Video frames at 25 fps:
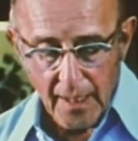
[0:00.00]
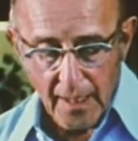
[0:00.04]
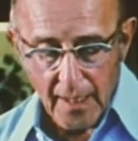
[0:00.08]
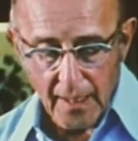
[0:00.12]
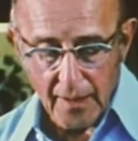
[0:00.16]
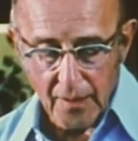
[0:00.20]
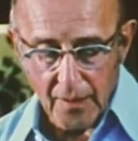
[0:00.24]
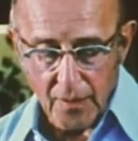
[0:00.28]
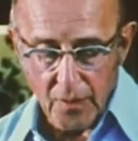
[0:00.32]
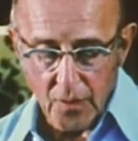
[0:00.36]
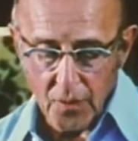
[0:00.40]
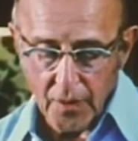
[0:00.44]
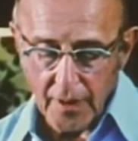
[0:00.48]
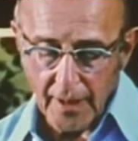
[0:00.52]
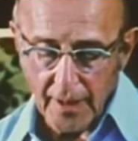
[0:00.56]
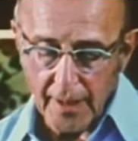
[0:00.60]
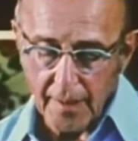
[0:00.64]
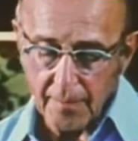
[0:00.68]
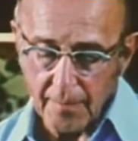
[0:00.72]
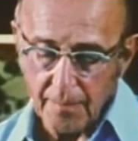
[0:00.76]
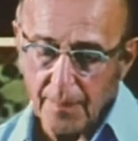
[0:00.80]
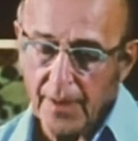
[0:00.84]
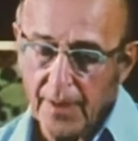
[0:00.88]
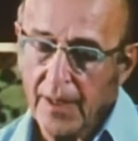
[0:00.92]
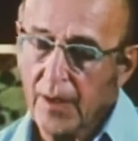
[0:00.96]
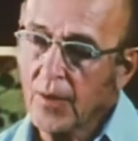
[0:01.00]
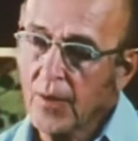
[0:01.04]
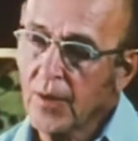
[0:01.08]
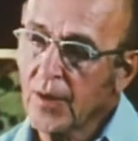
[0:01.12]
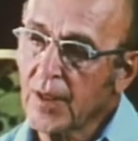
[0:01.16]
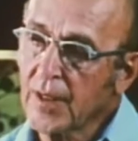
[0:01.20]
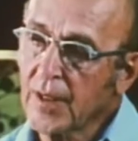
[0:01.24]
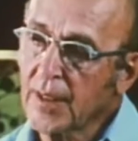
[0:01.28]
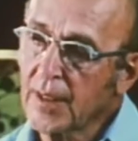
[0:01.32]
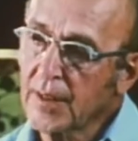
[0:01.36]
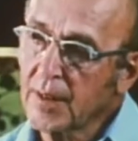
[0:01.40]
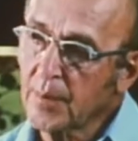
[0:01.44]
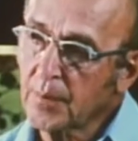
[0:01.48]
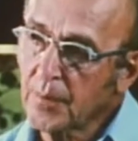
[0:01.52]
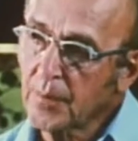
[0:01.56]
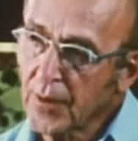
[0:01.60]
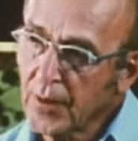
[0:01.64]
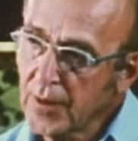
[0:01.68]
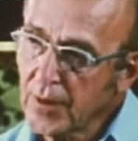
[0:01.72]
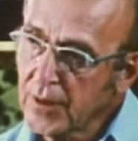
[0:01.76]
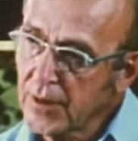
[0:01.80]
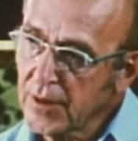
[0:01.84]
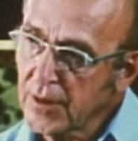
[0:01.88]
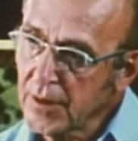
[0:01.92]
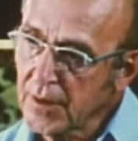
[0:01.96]
and locate power in the
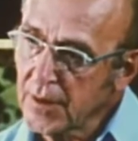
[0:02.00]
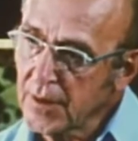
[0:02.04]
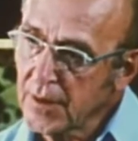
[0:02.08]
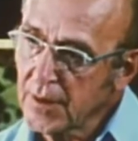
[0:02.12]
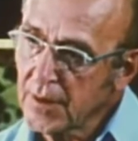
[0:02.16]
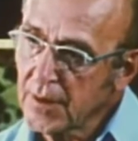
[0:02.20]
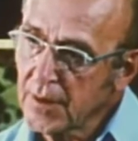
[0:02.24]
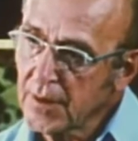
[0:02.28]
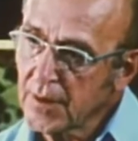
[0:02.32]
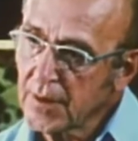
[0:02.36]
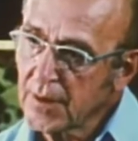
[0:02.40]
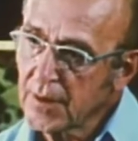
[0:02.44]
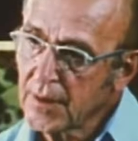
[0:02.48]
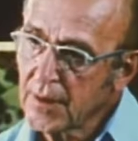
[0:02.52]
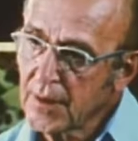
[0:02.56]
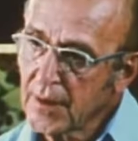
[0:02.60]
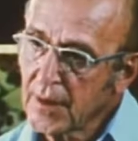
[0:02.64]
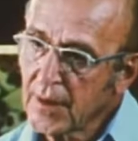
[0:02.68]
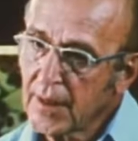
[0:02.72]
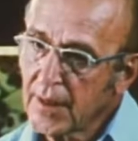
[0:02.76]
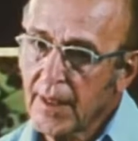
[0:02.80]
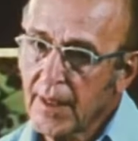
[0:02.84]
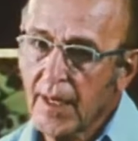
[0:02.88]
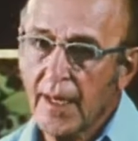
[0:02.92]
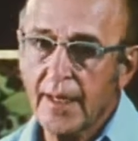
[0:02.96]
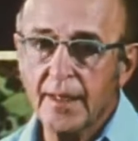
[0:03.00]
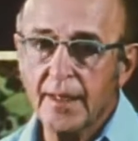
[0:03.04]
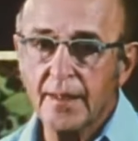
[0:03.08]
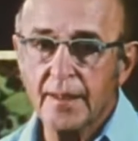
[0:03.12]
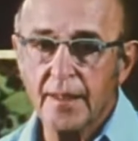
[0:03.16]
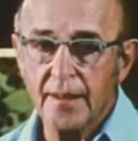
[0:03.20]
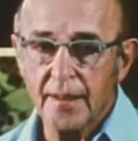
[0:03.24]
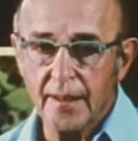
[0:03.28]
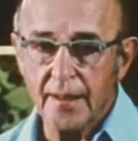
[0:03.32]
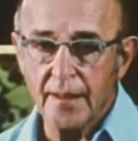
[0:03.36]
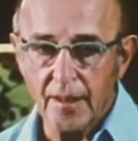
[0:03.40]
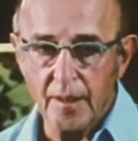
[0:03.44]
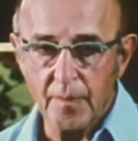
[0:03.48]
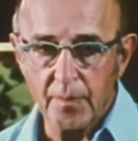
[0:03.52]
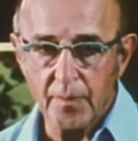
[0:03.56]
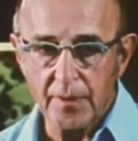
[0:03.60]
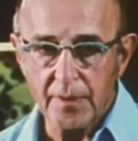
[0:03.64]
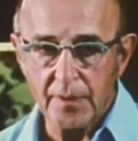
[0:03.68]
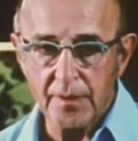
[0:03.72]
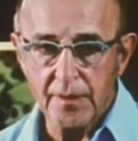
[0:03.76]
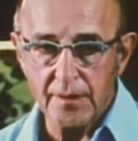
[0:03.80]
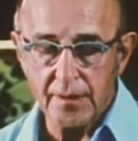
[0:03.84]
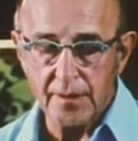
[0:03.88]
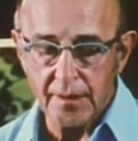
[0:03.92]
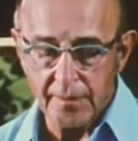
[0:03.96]
person, not in the
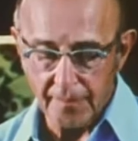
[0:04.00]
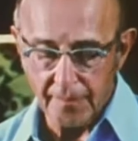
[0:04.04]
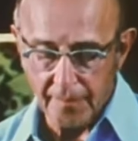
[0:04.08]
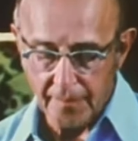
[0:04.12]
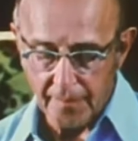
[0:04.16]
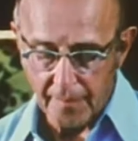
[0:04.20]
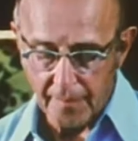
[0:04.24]
therapist.